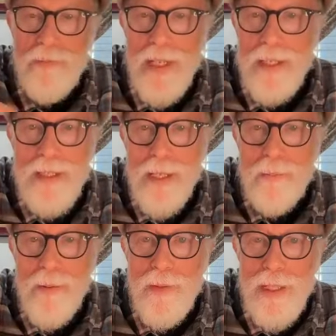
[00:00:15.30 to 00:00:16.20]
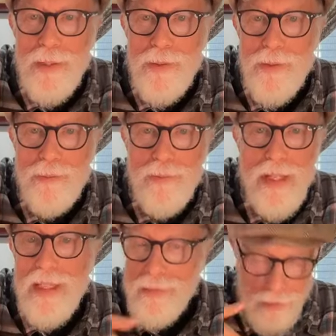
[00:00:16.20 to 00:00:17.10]
a couple things.
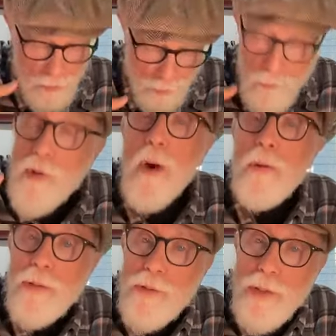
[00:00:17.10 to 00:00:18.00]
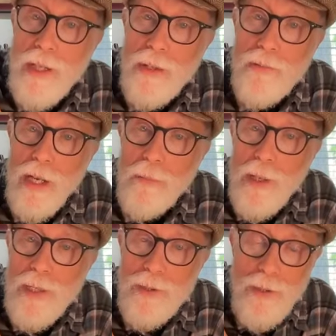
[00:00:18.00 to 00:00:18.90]
You notice that I've got
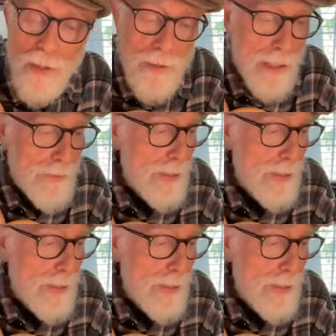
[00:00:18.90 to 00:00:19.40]
my guitar out